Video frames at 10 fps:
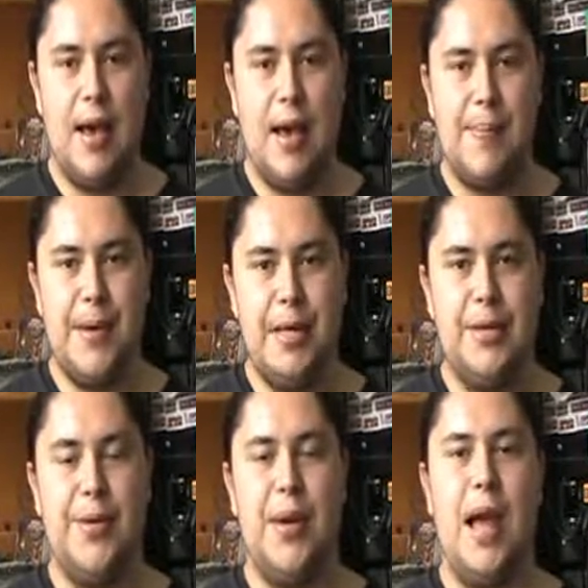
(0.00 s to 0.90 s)
I'm going to
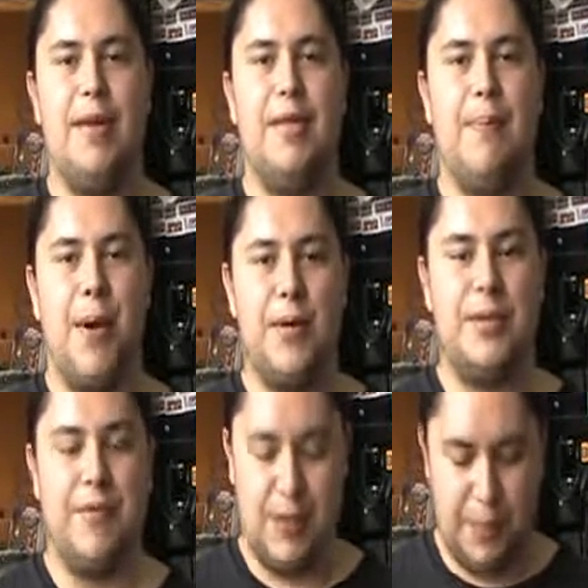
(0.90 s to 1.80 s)
do an out of the box
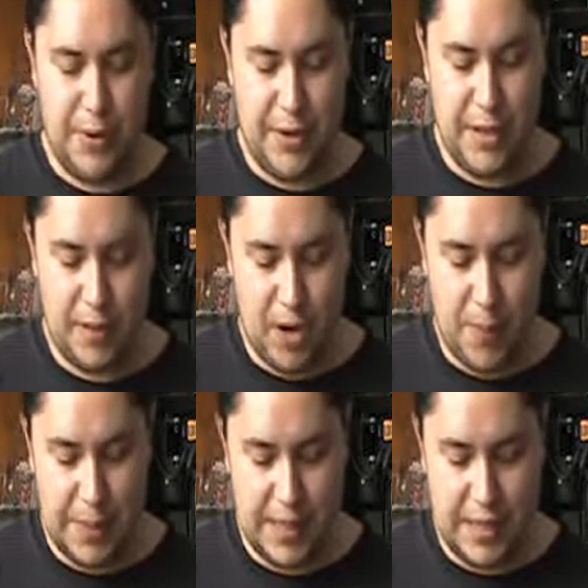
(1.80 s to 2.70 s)
of him. We're going to
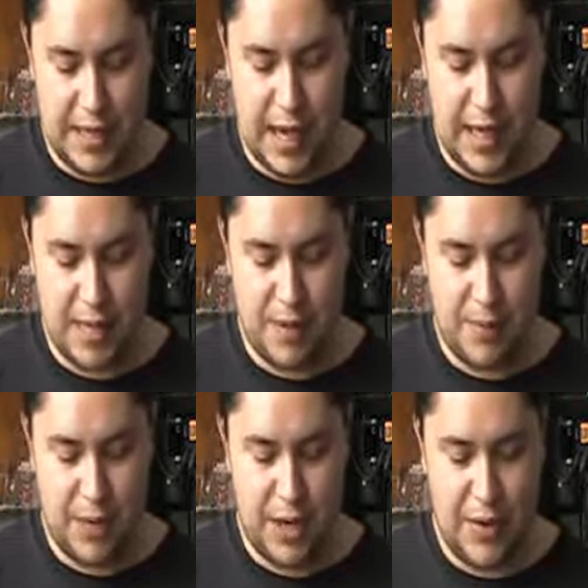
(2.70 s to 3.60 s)
copy his colour.
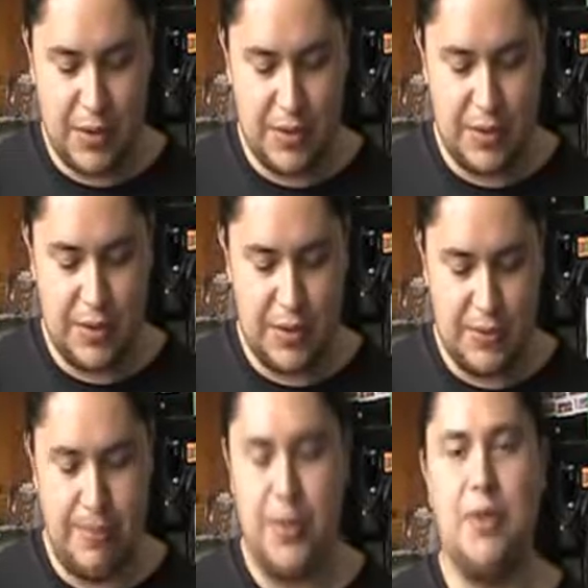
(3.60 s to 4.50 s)
We're going to
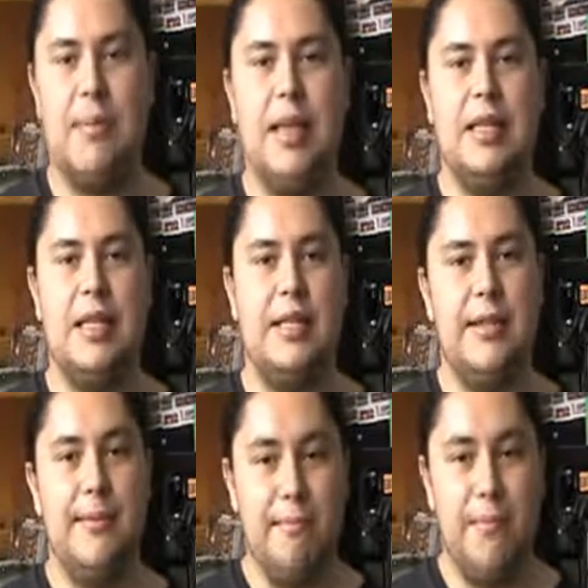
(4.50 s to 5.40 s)
build him as is.